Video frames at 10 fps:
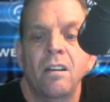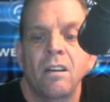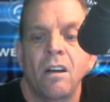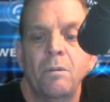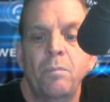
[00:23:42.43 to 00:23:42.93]

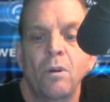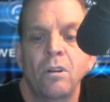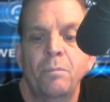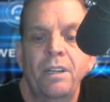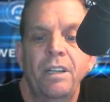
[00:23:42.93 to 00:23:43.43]
I'll be
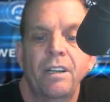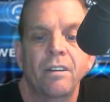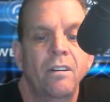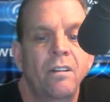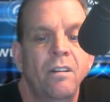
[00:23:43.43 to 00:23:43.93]
pulling them in here.
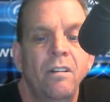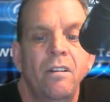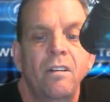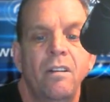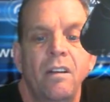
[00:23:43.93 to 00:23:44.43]

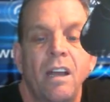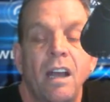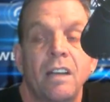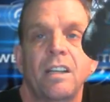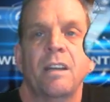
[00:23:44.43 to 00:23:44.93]

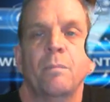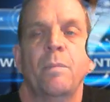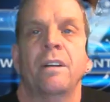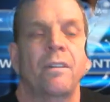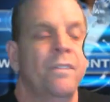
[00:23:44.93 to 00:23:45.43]
As I get
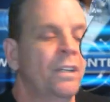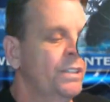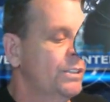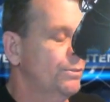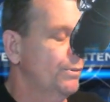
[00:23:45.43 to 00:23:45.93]
better at this
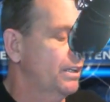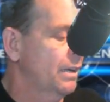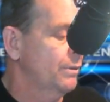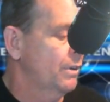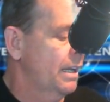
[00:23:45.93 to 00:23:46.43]
each week, I
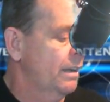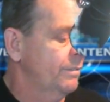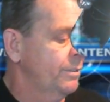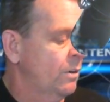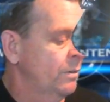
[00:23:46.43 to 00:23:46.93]
will have,
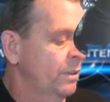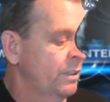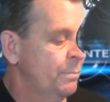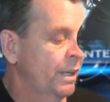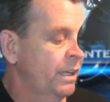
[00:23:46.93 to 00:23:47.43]
I'll end
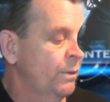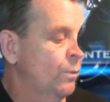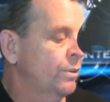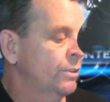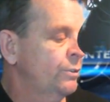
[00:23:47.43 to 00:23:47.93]
up picking
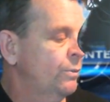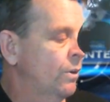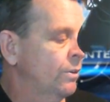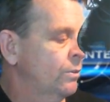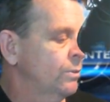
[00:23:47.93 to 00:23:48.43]
one or two
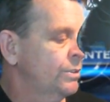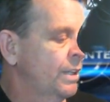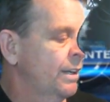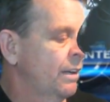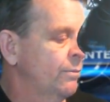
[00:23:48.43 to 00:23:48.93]
articles
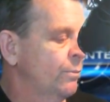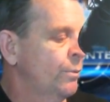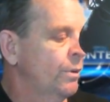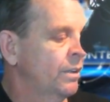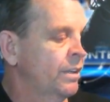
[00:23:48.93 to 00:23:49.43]
that I've
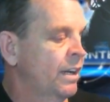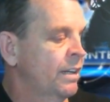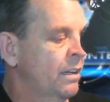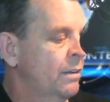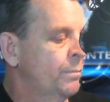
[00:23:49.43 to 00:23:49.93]
really got
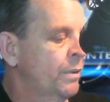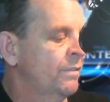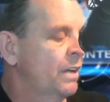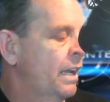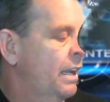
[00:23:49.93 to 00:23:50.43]
a bit of
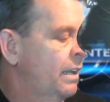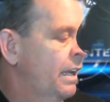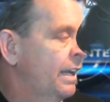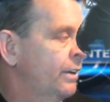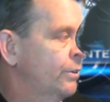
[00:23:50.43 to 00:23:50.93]
a
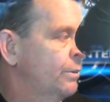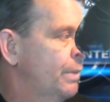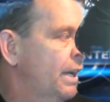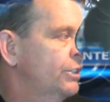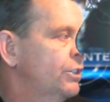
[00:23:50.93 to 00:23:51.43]
hankering and
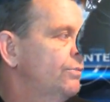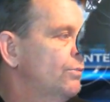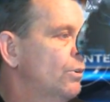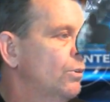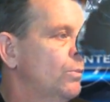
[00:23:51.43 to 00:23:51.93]
passion
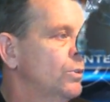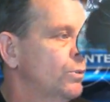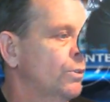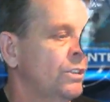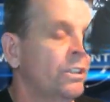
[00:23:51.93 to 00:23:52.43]
for, and we'll
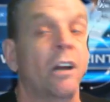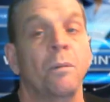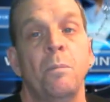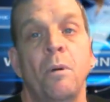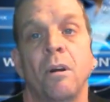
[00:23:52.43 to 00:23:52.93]
sort of tear them
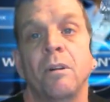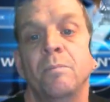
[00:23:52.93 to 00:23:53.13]
apart.